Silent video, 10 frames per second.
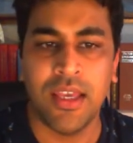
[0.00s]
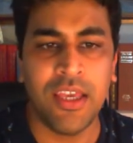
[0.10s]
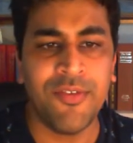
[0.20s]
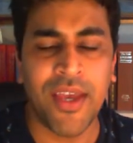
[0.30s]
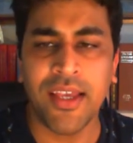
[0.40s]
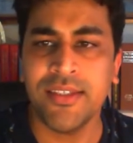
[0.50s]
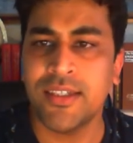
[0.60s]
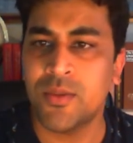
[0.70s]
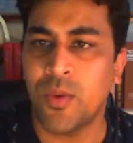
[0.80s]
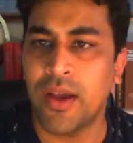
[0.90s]
if S
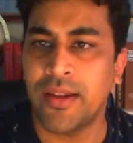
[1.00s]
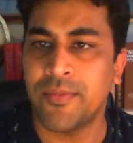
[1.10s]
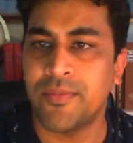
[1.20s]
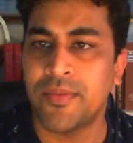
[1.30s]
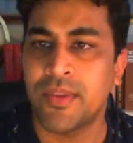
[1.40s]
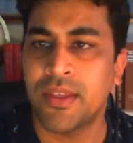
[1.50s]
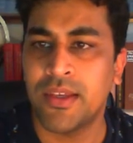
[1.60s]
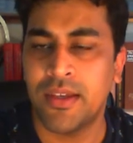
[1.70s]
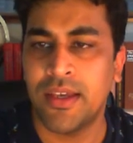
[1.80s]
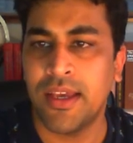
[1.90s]
is 1,
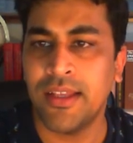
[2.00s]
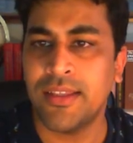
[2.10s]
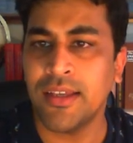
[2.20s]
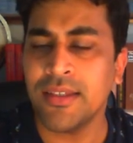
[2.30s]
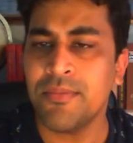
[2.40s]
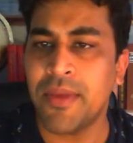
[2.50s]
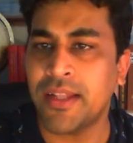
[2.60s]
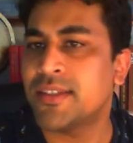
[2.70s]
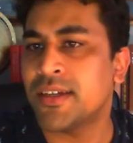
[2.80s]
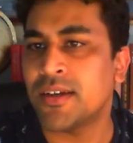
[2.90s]
it doesn't
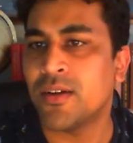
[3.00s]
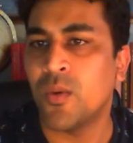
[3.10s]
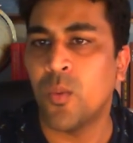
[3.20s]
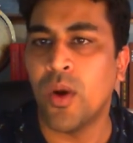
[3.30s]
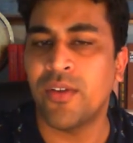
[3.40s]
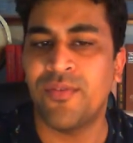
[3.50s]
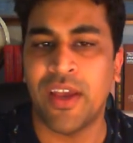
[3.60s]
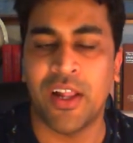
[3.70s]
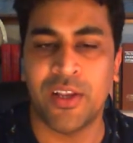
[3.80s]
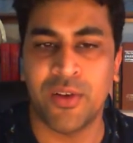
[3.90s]
matter what
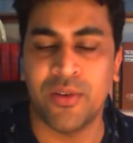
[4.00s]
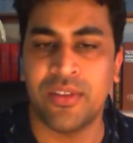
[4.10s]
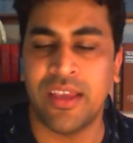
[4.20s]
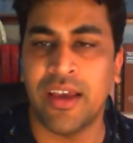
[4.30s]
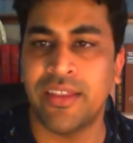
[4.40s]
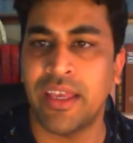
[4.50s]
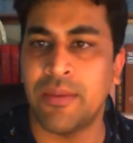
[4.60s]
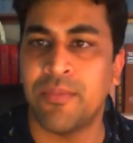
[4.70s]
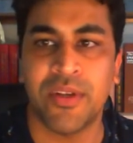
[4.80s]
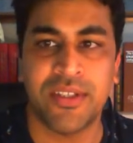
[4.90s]
value the other
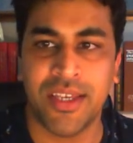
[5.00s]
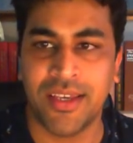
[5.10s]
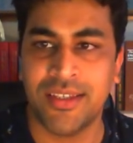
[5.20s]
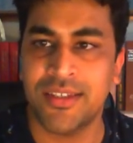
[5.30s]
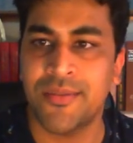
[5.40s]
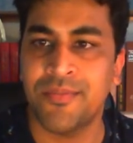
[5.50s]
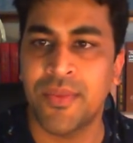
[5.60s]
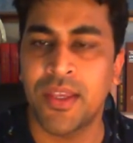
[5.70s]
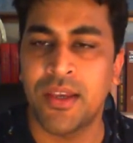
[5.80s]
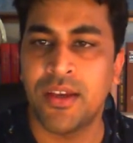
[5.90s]
input takes.
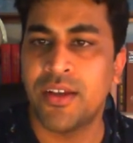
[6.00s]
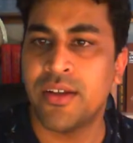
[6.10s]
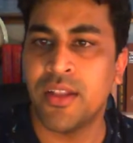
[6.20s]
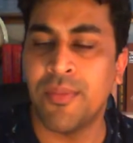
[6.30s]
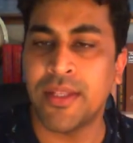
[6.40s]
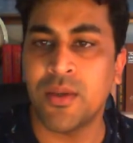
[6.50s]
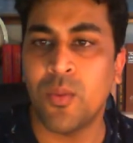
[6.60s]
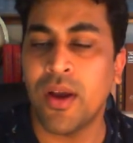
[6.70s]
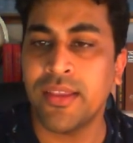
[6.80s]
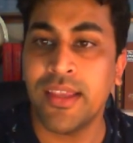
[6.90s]
No matter
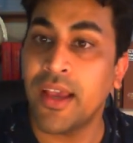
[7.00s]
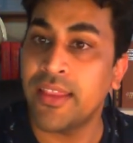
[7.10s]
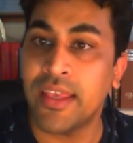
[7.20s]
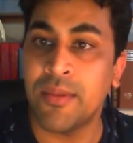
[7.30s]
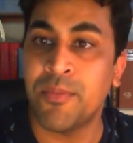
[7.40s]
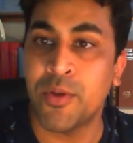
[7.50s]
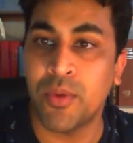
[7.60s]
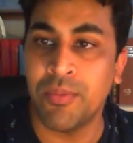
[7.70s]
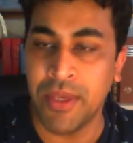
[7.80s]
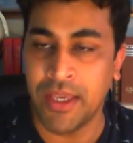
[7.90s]
what the other input
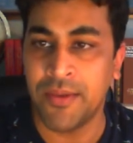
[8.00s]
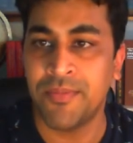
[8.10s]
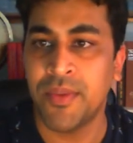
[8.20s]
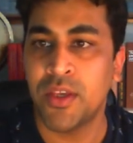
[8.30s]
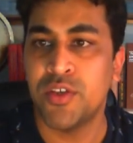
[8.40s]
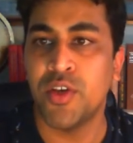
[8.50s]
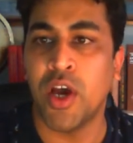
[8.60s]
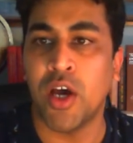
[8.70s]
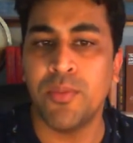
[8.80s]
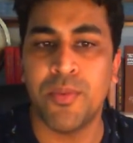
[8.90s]
will be, your
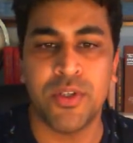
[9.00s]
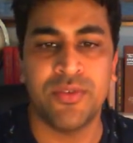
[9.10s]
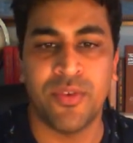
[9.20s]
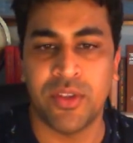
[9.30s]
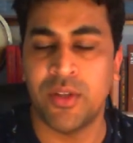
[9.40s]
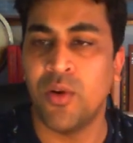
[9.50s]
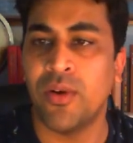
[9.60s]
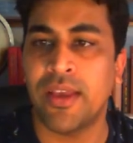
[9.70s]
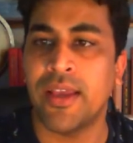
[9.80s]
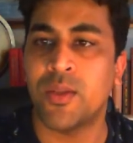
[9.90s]
output for the
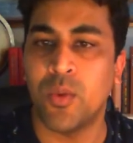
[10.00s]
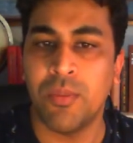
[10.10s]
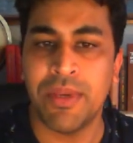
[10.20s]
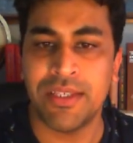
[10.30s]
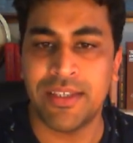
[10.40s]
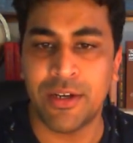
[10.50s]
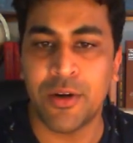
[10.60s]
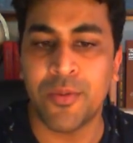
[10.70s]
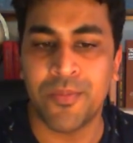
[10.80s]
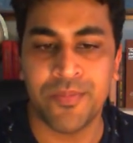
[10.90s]
NOR gate will be
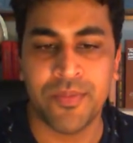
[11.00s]
0.